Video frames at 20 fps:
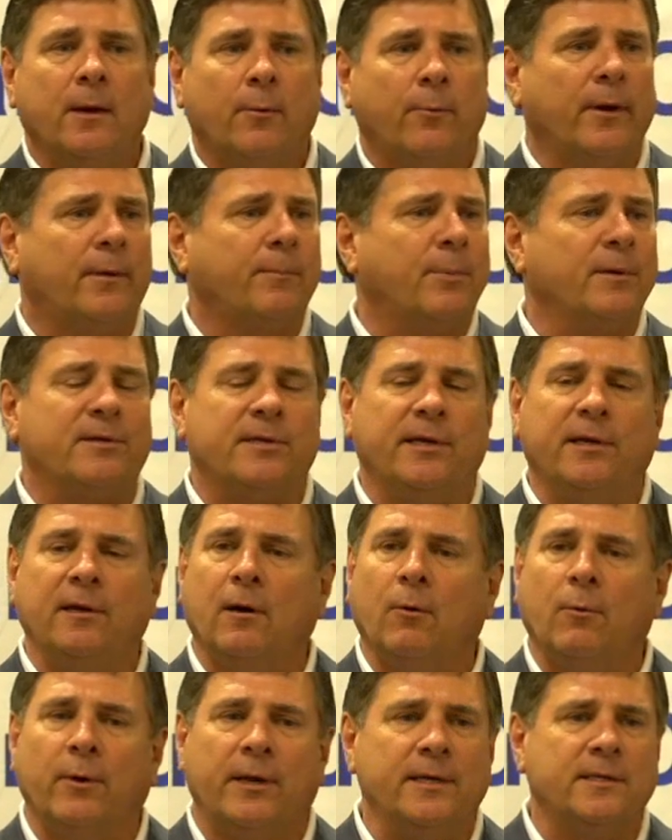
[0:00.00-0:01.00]
Rick
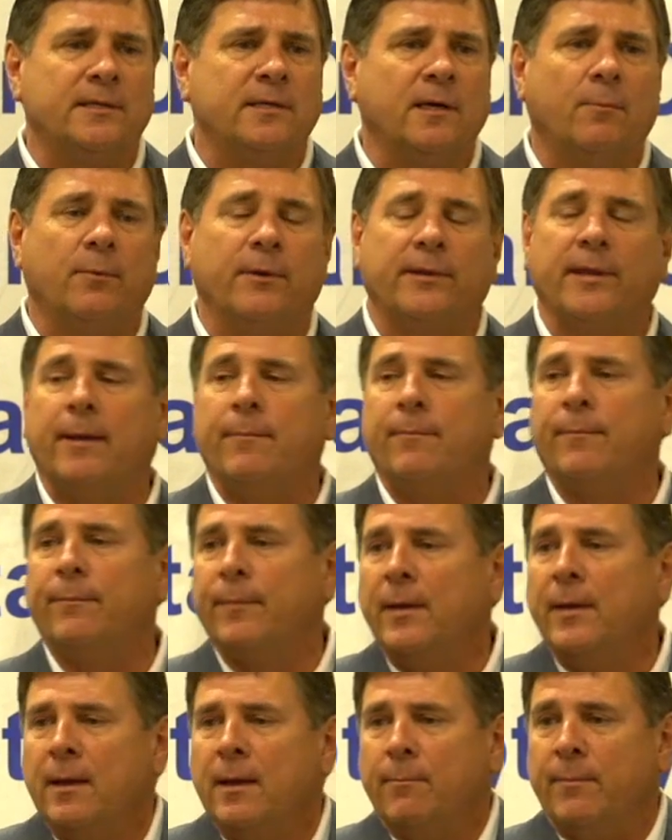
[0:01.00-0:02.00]
Pitino, what he's done with that
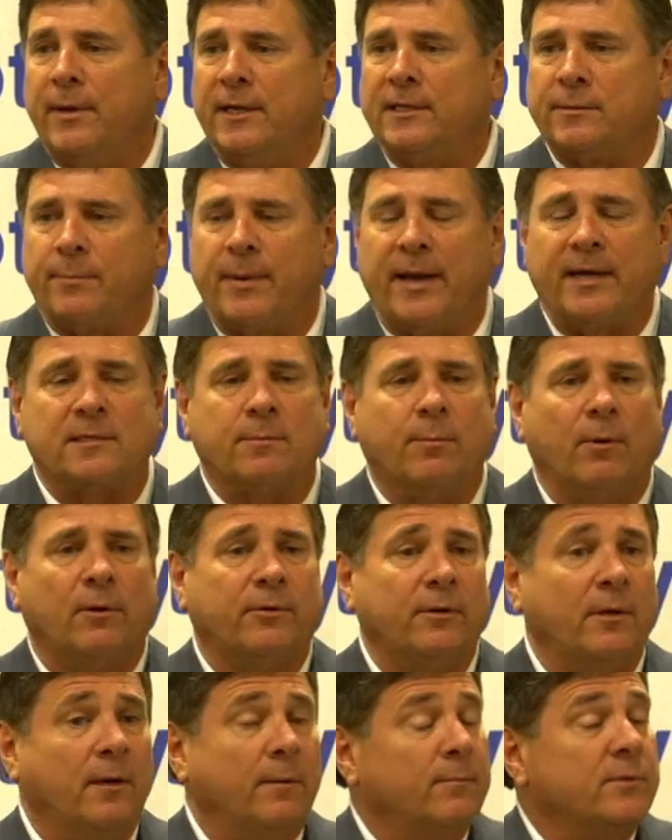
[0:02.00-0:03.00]
men's basketball
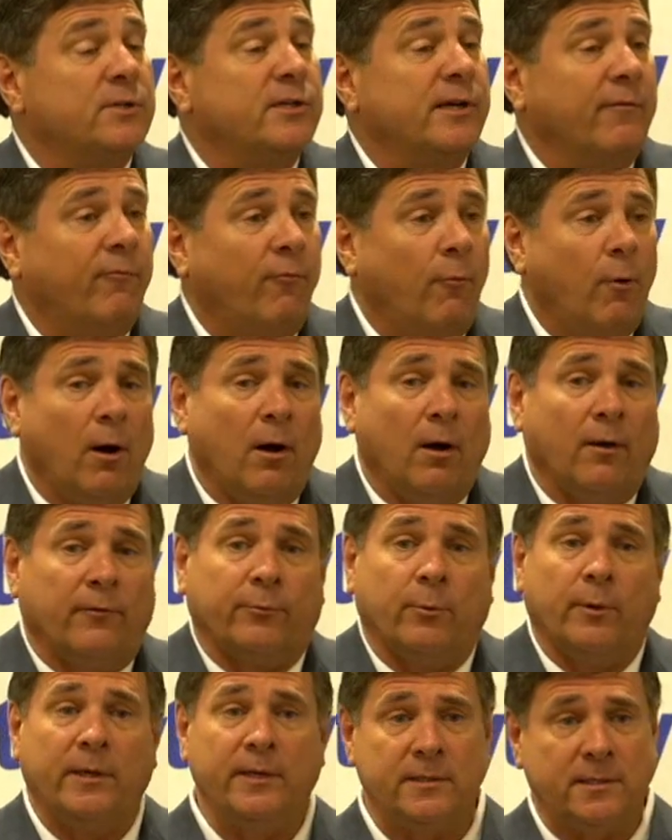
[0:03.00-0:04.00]
team, Jeff
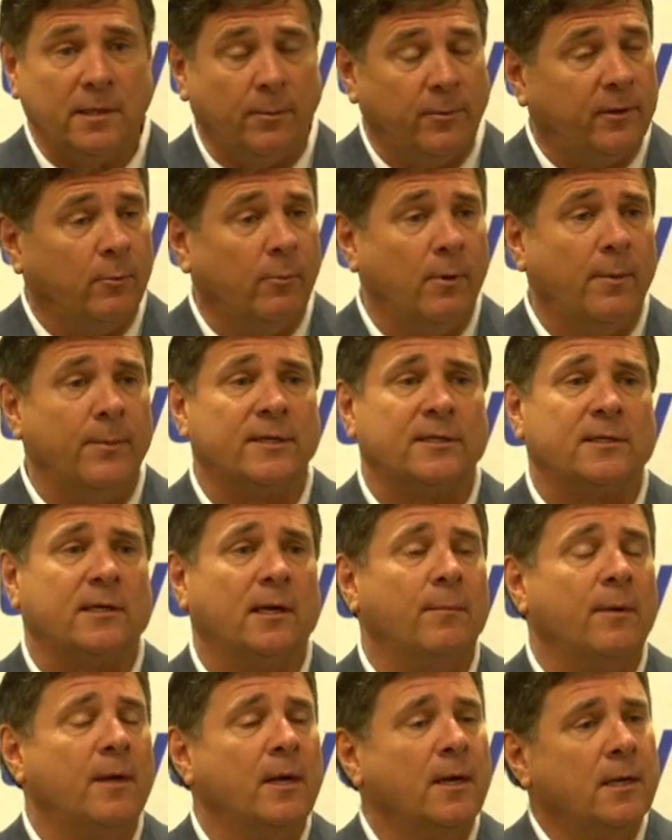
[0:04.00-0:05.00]
Walls, what he's done with the women's
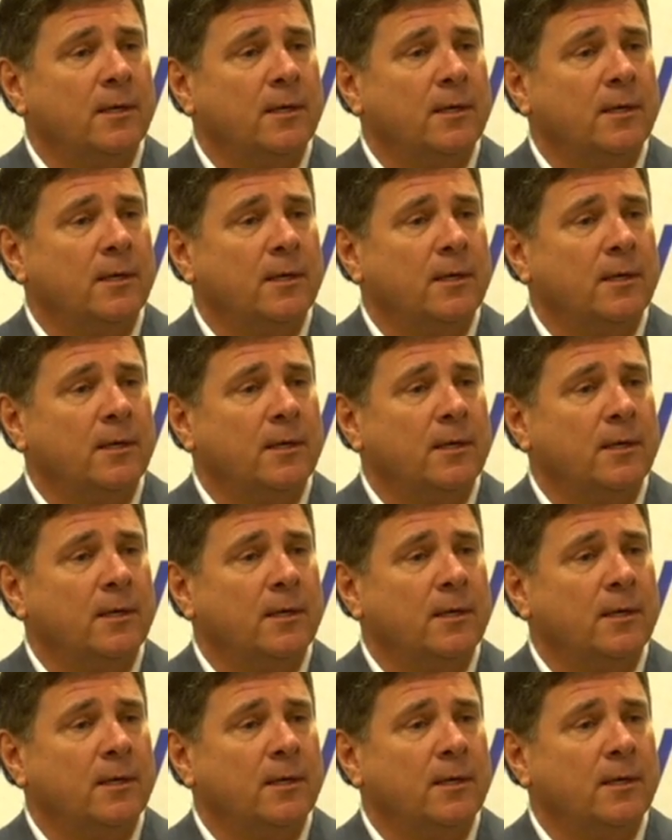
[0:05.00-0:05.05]
team.